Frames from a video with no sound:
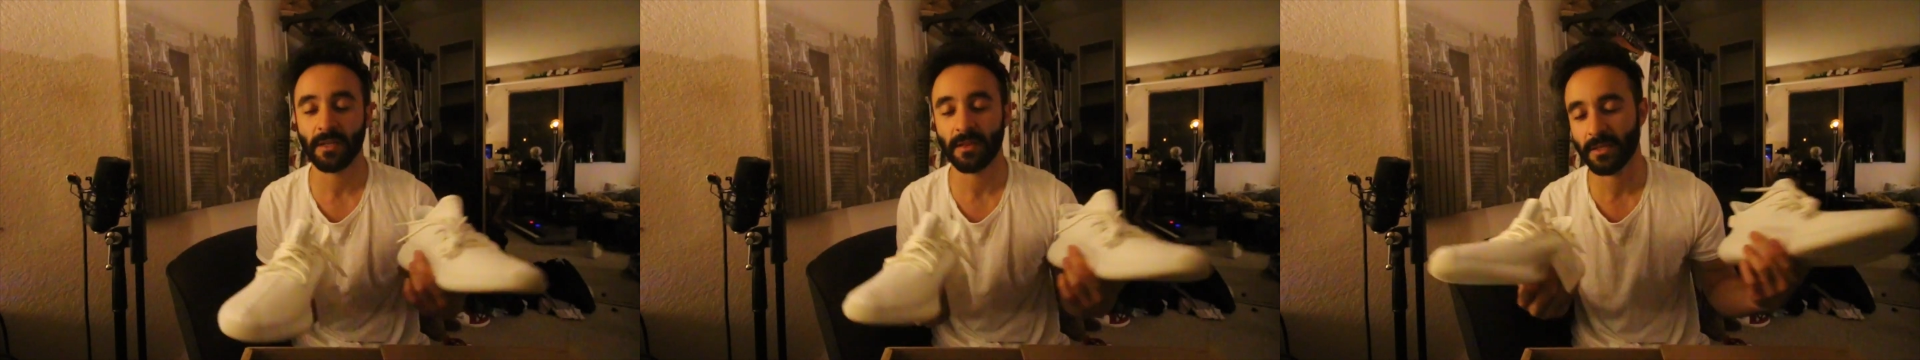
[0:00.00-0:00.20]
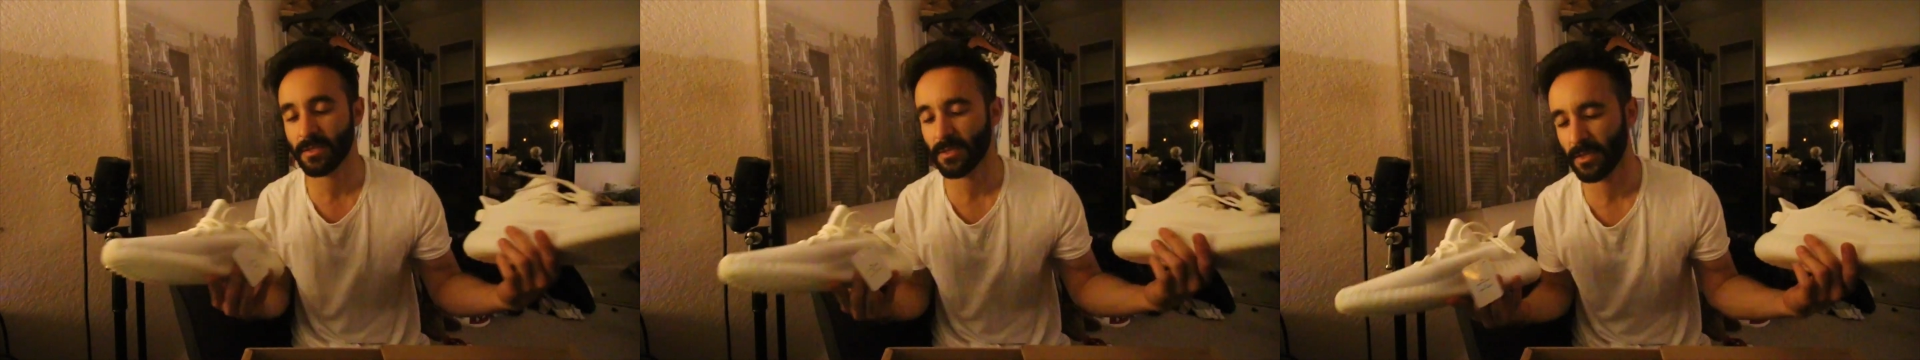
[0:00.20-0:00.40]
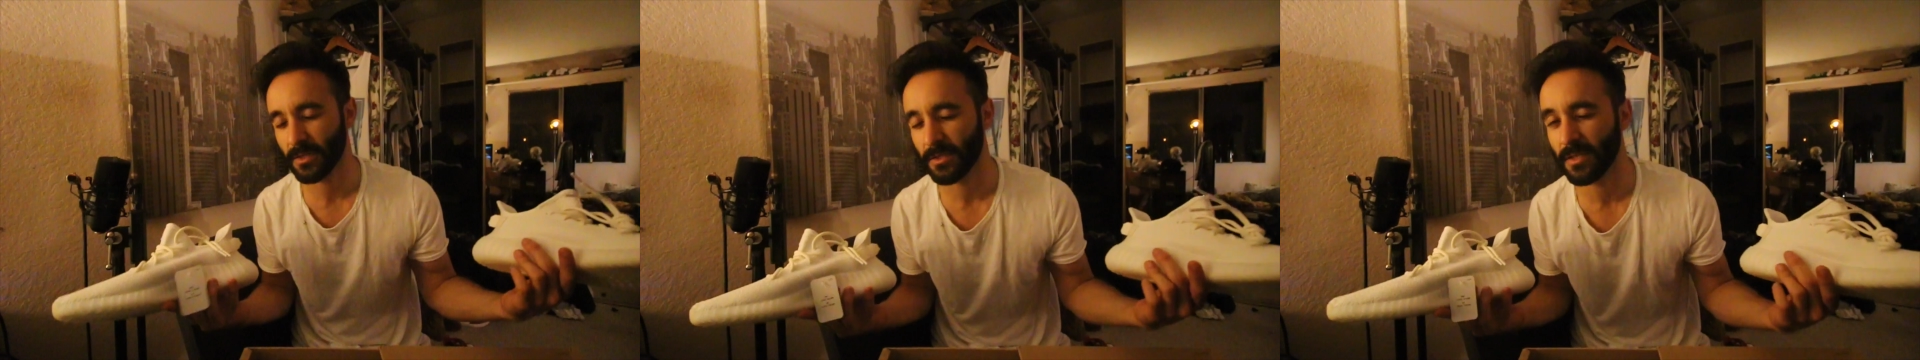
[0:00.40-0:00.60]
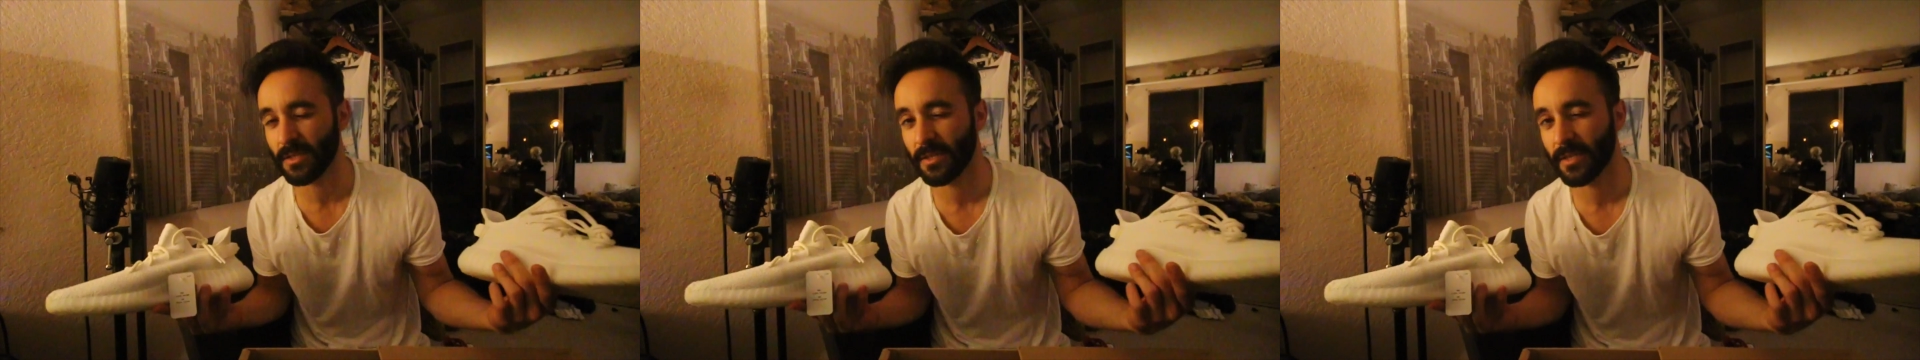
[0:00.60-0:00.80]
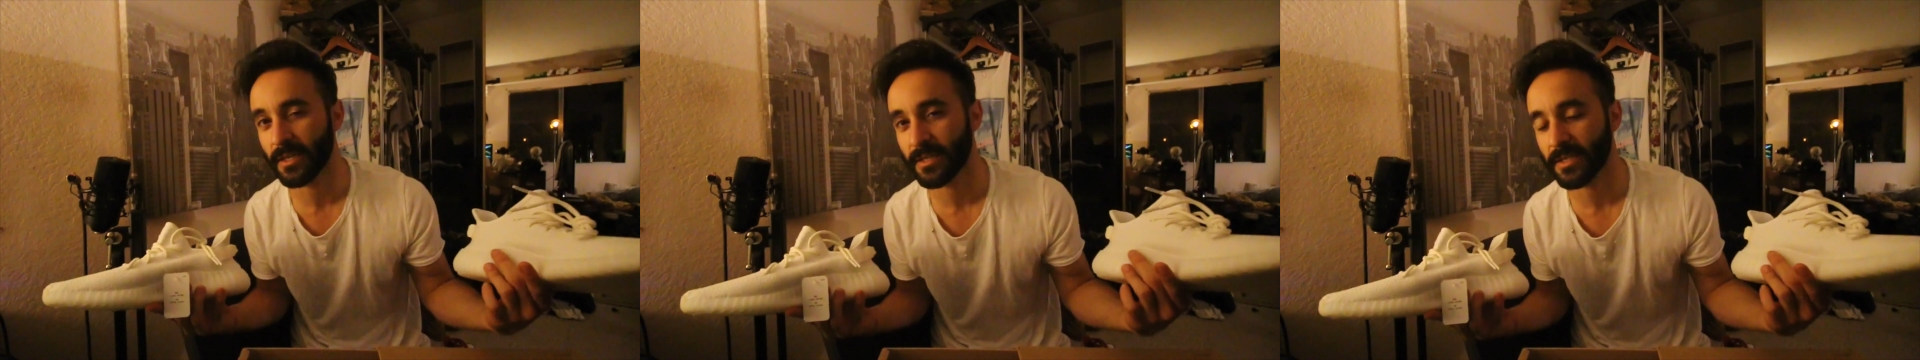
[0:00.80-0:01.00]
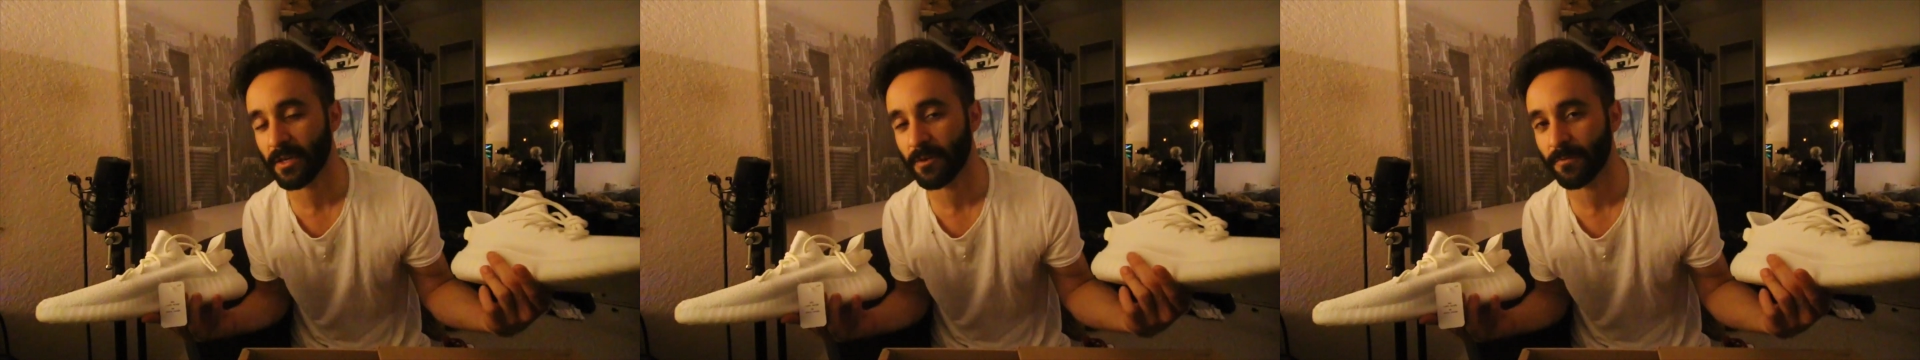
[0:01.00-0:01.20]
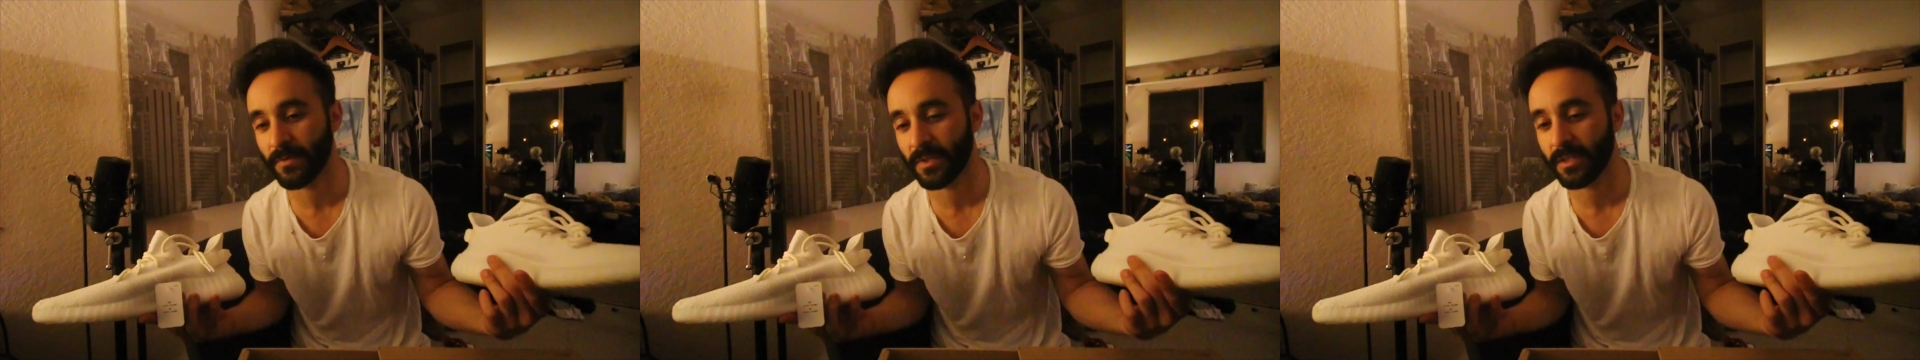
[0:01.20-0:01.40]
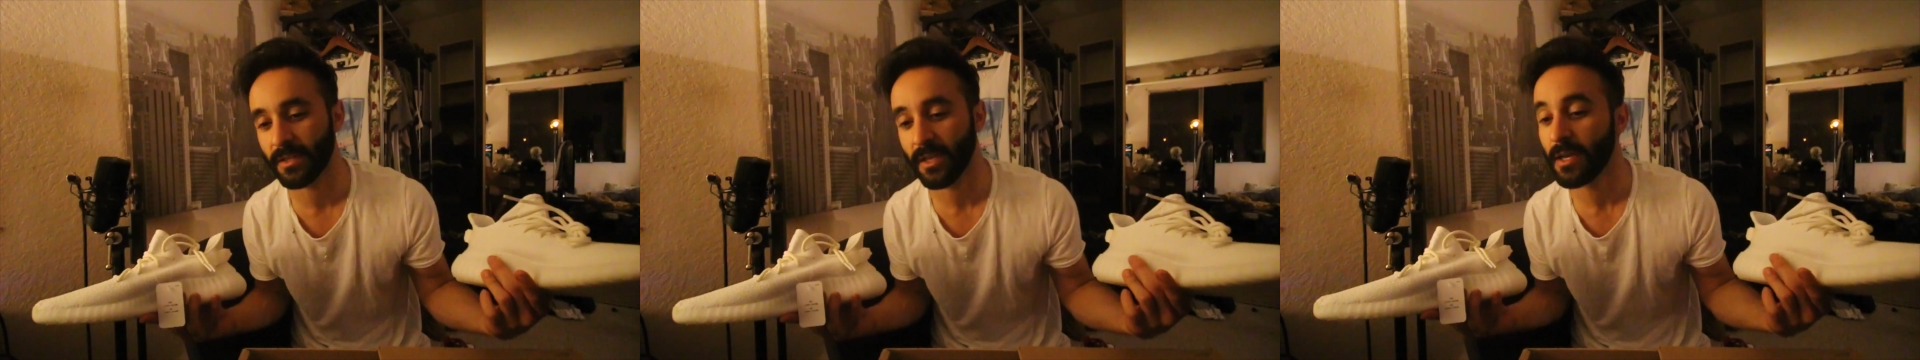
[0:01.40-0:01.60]
Let's cut to the next
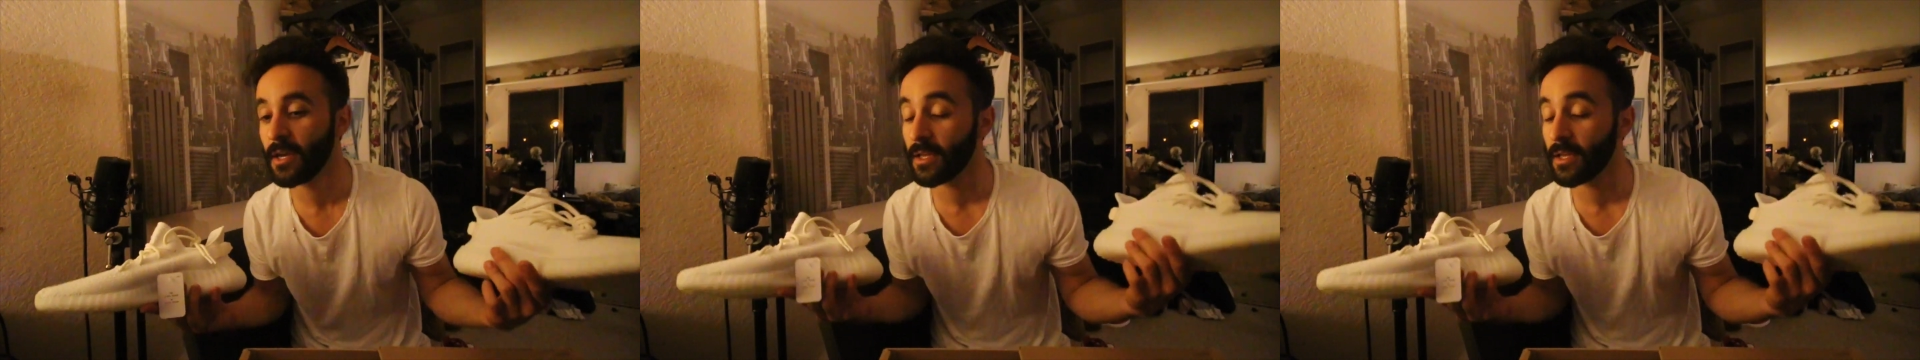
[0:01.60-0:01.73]
outfit